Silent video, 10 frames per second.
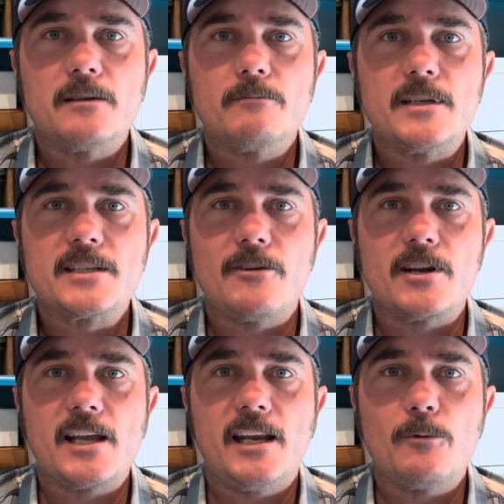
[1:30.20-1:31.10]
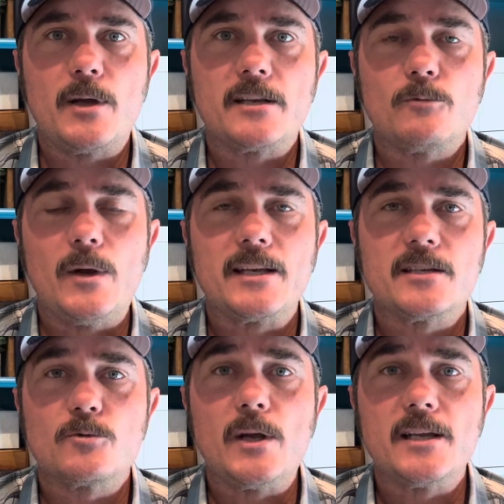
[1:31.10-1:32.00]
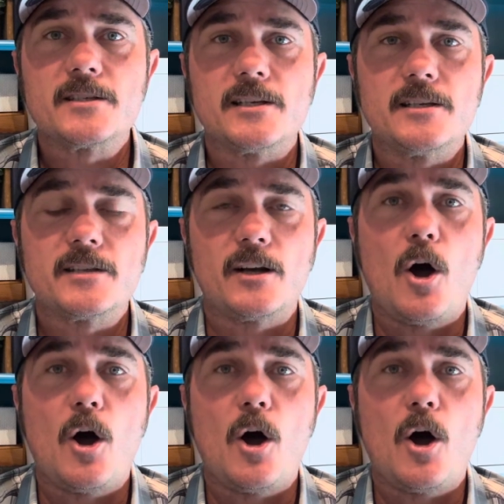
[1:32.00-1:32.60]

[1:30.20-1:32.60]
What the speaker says: Esteban and Kenny went as witnesses and